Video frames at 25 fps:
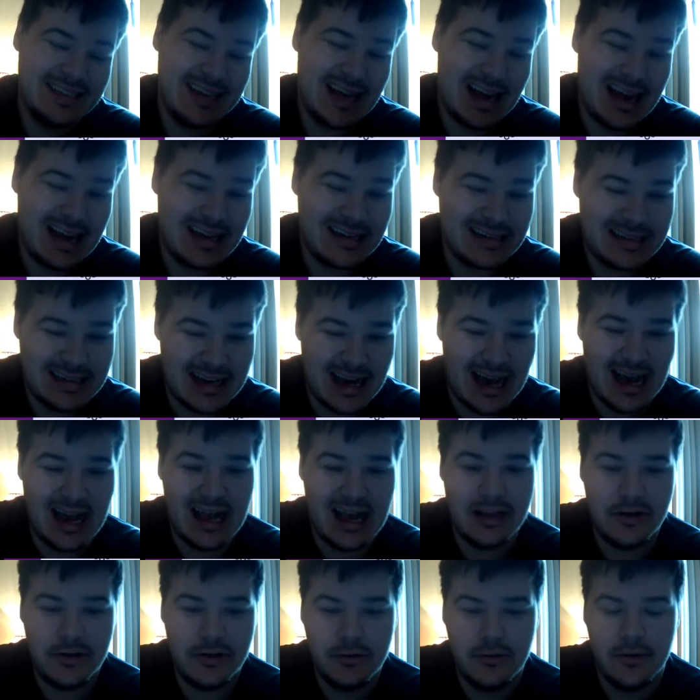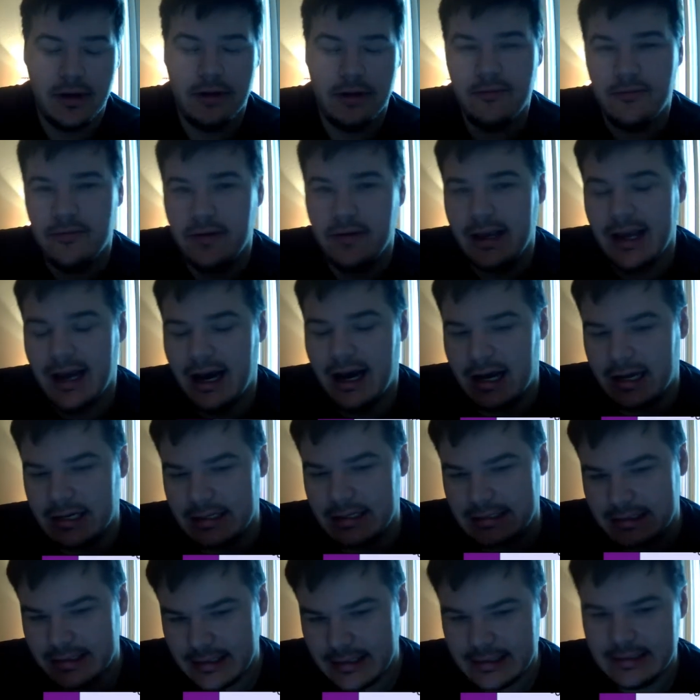not tied to a
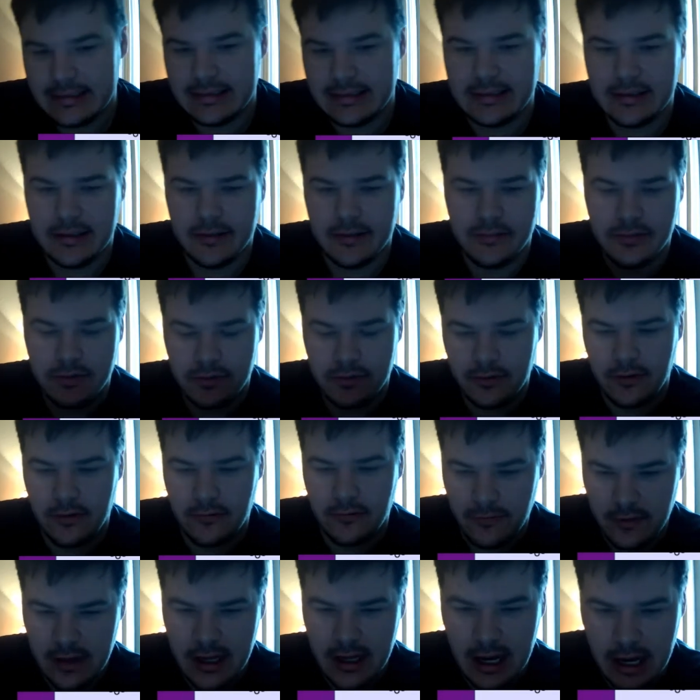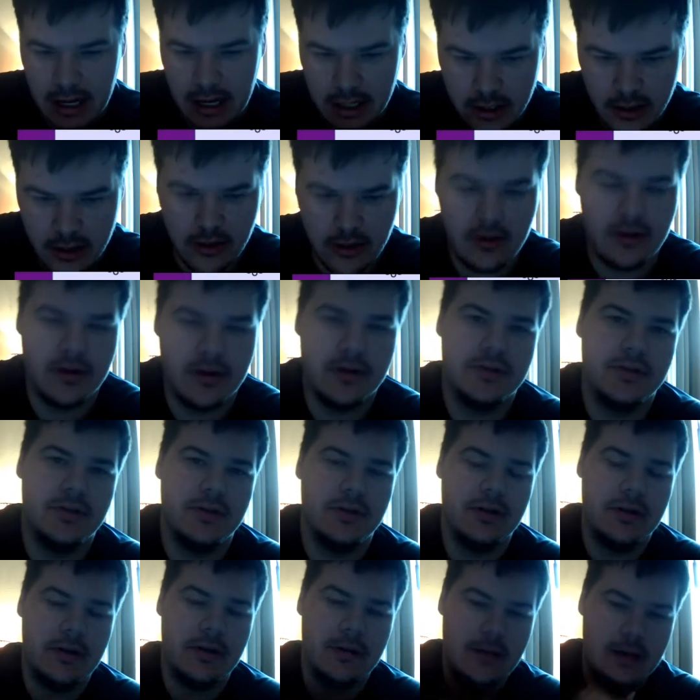fiat system, to a fiat
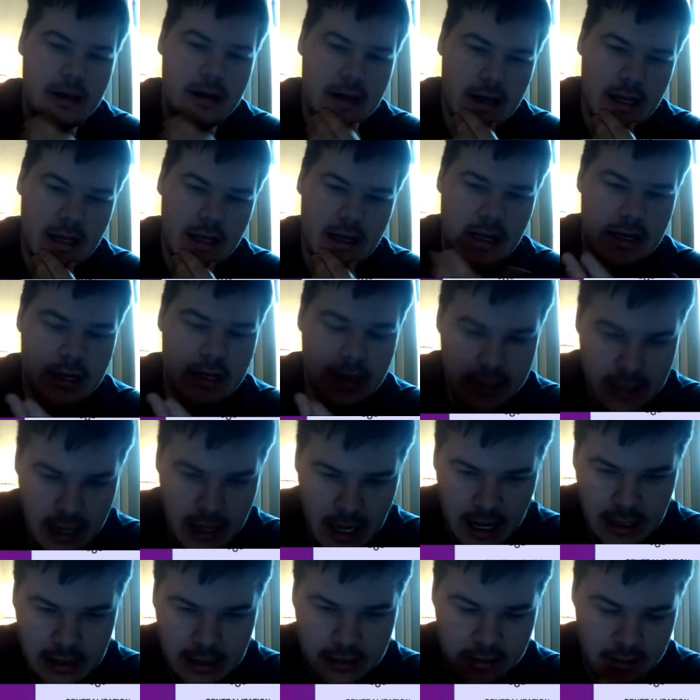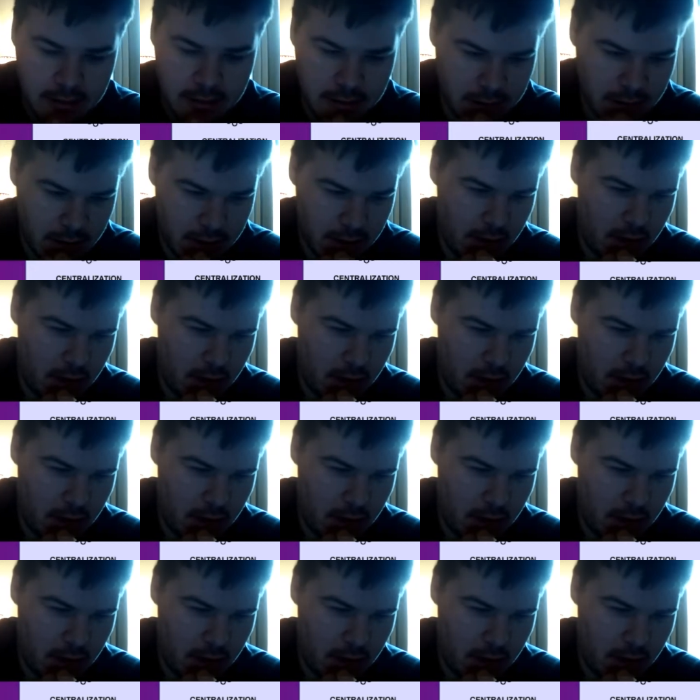currency, like a dollar.